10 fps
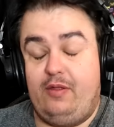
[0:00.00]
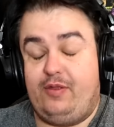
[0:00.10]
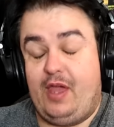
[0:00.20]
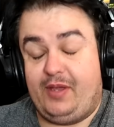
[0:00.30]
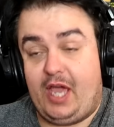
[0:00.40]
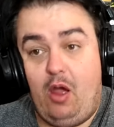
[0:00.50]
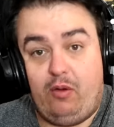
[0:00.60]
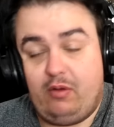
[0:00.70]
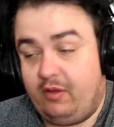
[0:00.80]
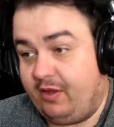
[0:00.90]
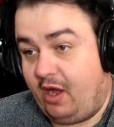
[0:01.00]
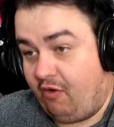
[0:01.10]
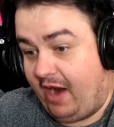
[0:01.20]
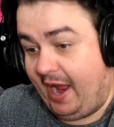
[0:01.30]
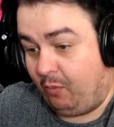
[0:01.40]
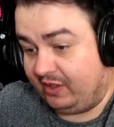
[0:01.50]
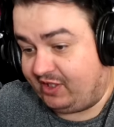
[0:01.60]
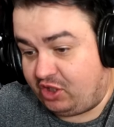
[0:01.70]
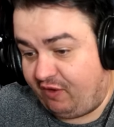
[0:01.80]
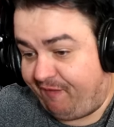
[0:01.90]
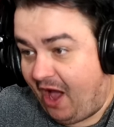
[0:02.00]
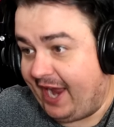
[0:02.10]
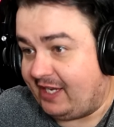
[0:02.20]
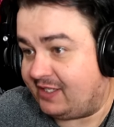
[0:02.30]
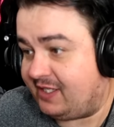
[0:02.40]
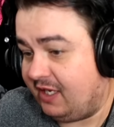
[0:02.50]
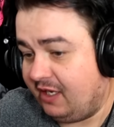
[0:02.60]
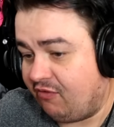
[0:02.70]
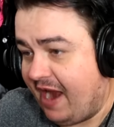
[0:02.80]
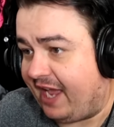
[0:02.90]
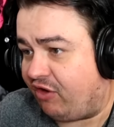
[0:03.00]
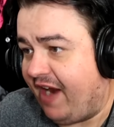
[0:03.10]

There we go. Alright, what did you find, Rag